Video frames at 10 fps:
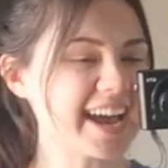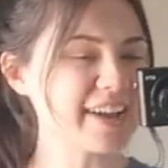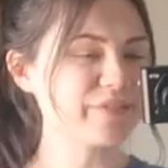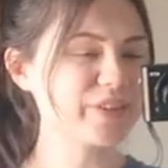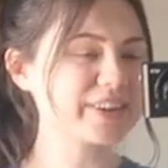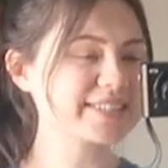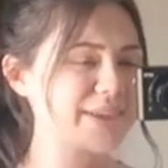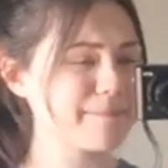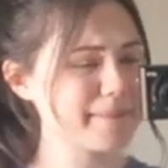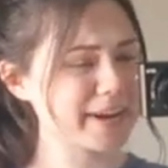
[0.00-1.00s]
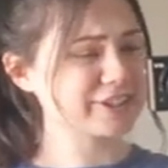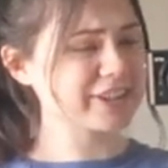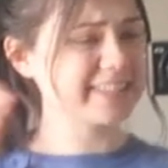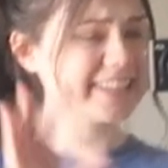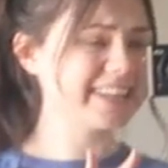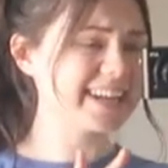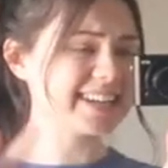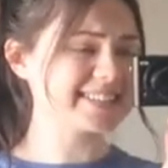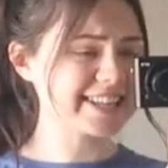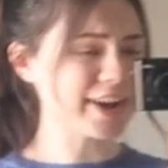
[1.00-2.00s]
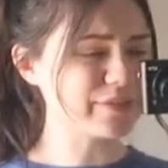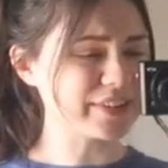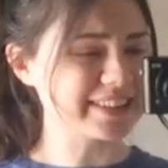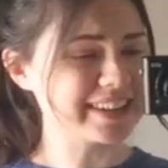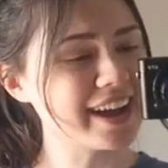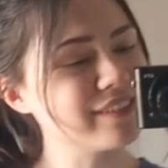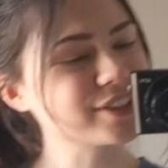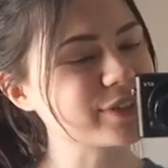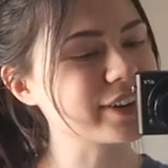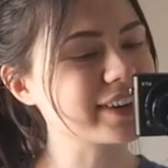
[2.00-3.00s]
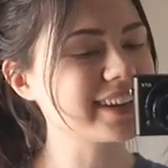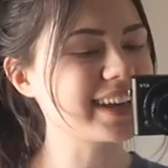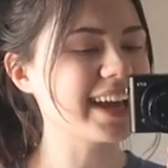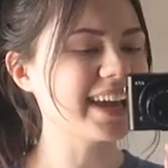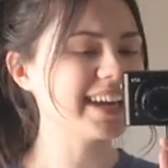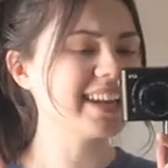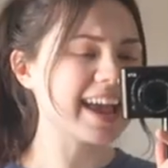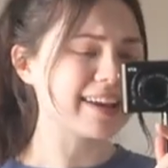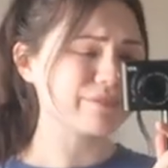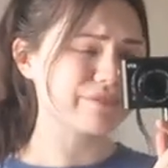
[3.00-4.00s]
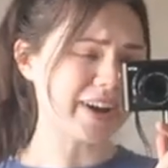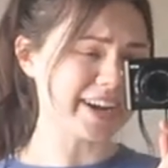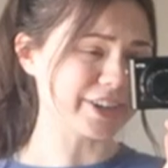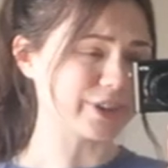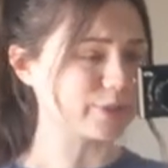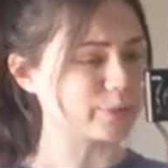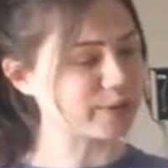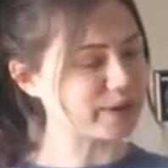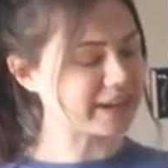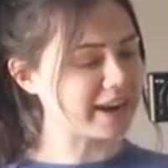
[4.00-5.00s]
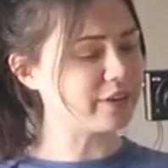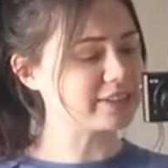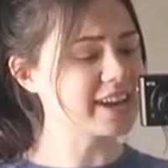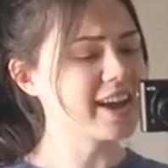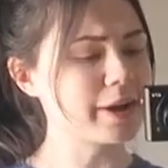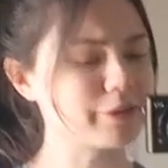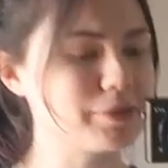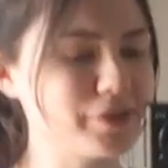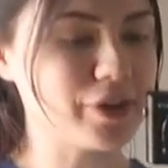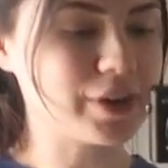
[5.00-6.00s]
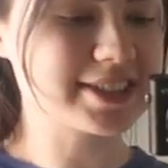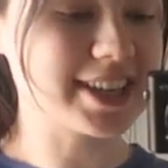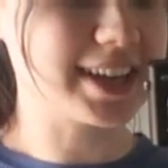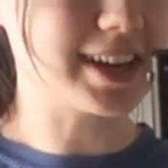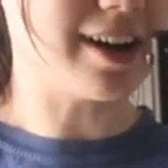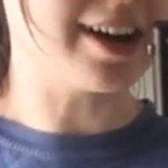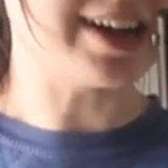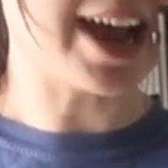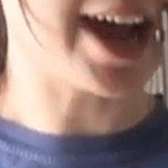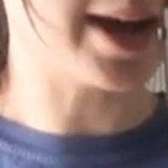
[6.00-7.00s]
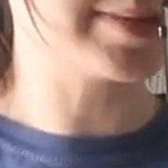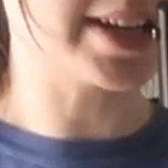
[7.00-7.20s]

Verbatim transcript: time for some much needed self-love. So we're gonna get in a fire workout. I'm gonna be focusing on abs